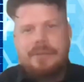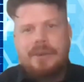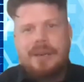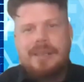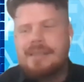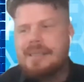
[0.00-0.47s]

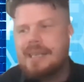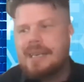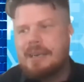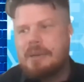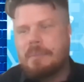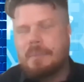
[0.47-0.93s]
us,
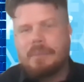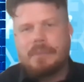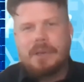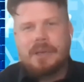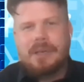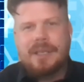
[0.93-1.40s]

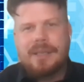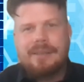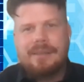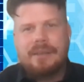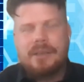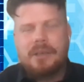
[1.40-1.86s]
I
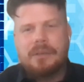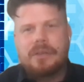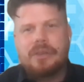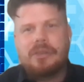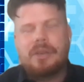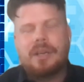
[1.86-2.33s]
guess the whole
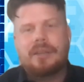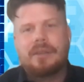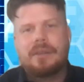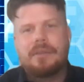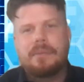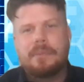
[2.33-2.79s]

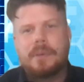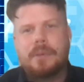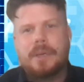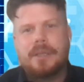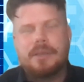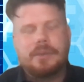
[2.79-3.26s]
strength of
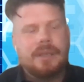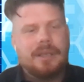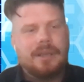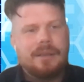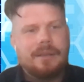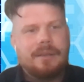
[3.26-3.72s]
what we're
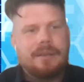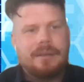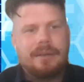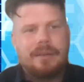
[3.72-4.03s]
doing is